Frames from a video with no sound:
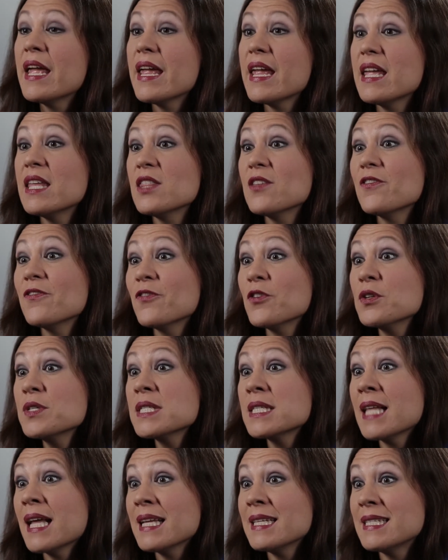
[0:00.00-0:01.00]
In the
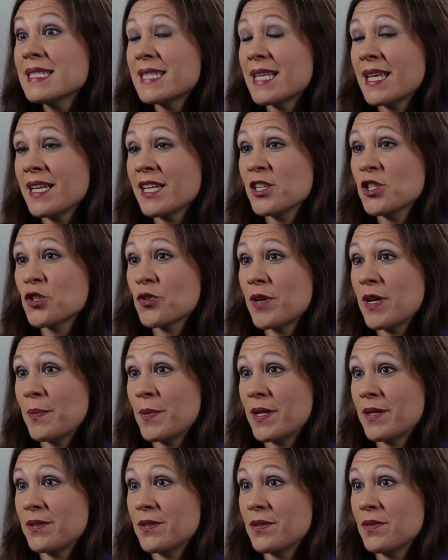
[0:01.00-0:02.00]
first-line setting
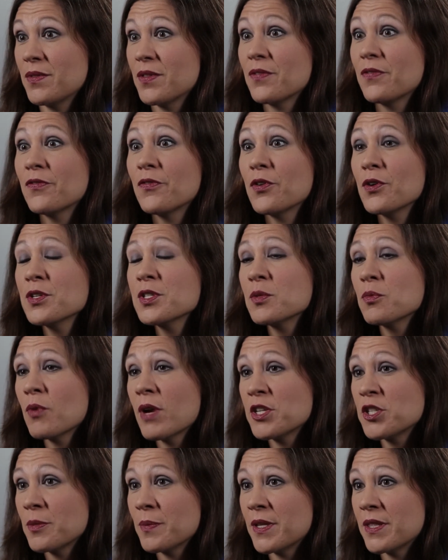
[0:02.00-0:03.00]
treatment, the first
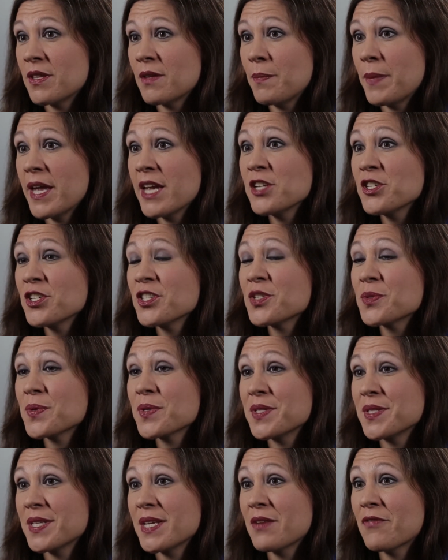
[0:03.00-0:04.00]
regimen that patients
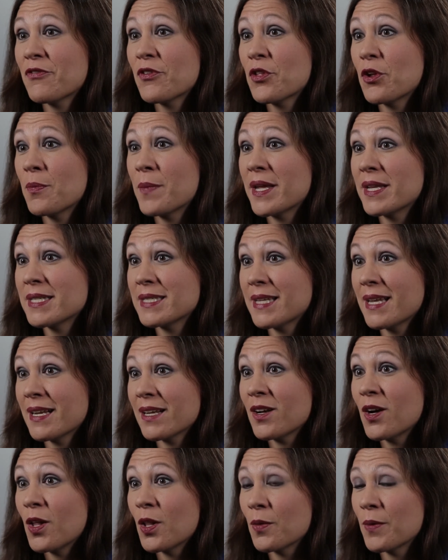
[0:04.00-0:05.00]
receive for their
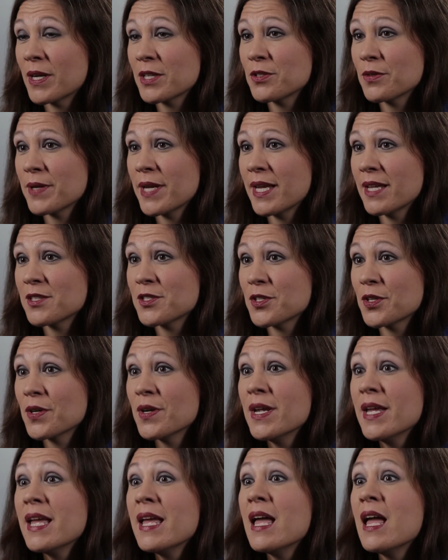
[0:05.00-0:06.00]
metastatic colorectal
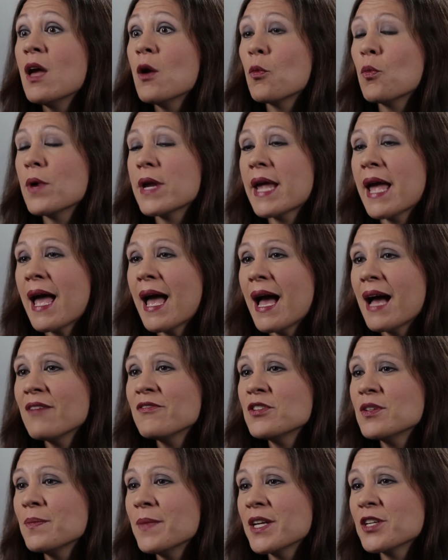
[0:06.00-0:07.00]
cancer, we
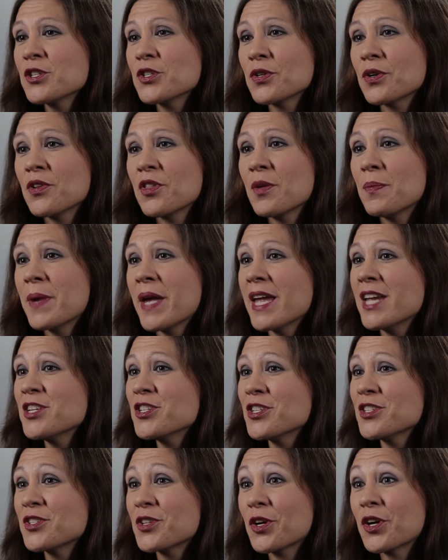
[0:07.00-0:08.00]
have to make sure that
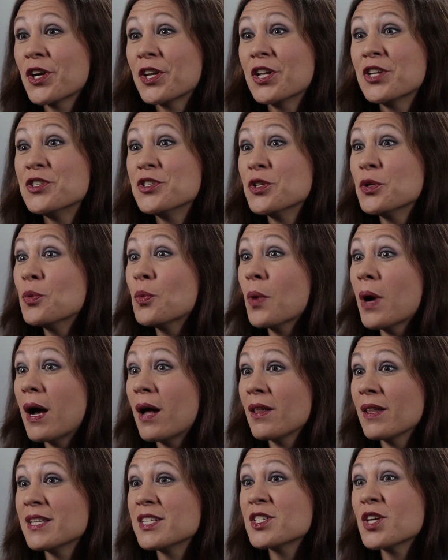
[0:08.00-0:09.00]
patients are going to do
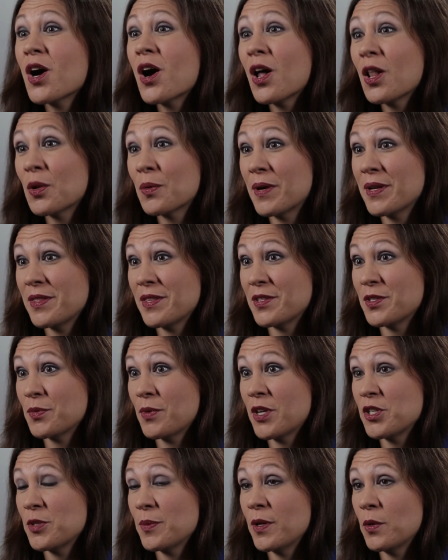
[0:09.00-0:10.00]
well and tolerate this
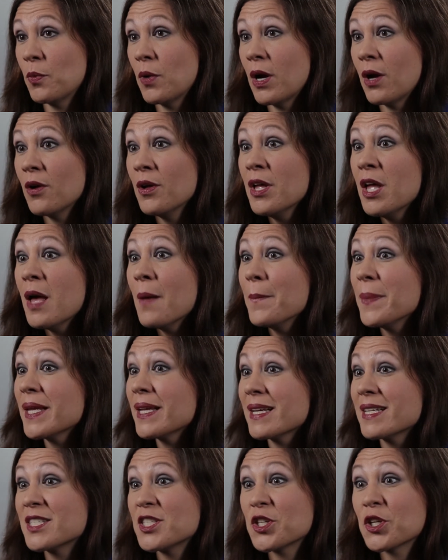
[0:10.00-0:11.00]
regimen well,
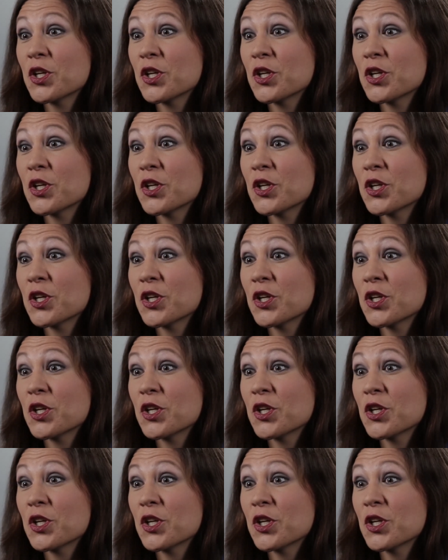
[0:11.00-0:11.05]
because